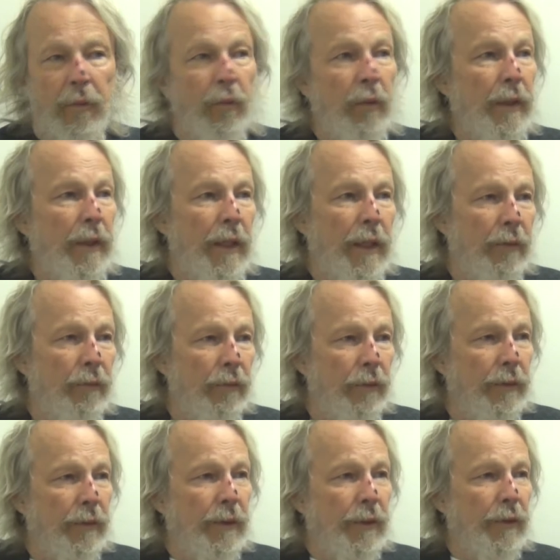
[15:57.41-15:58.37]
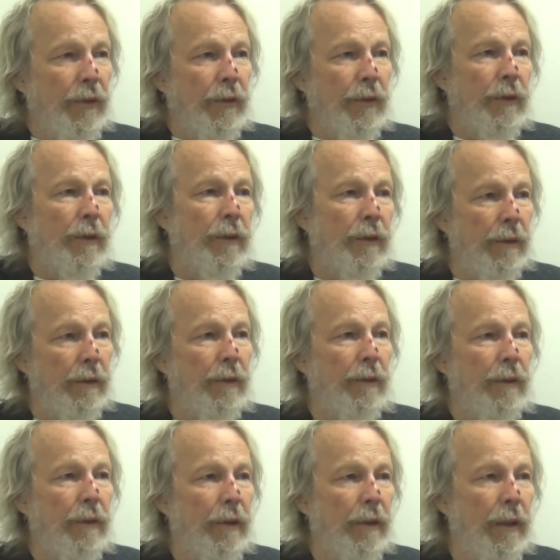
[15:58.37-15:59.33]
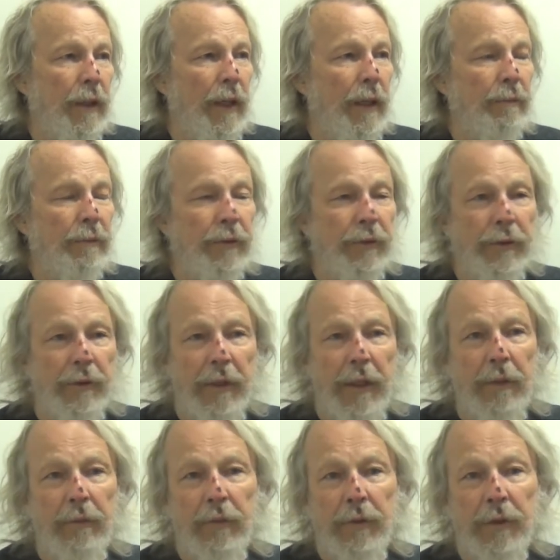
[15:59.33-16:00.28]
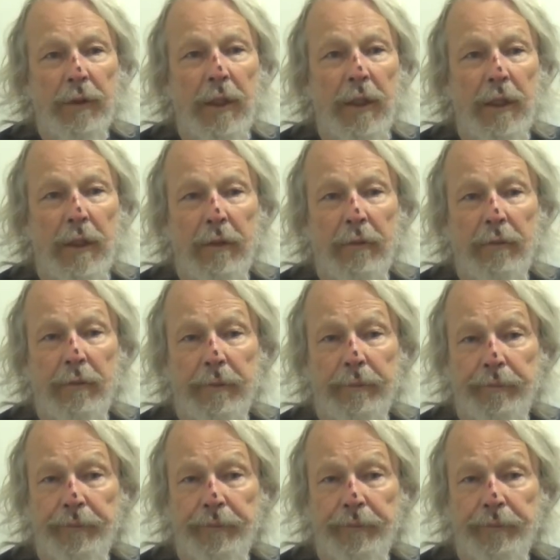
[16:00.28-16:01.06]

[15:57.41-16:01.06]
whenever this happens, So that was kind of,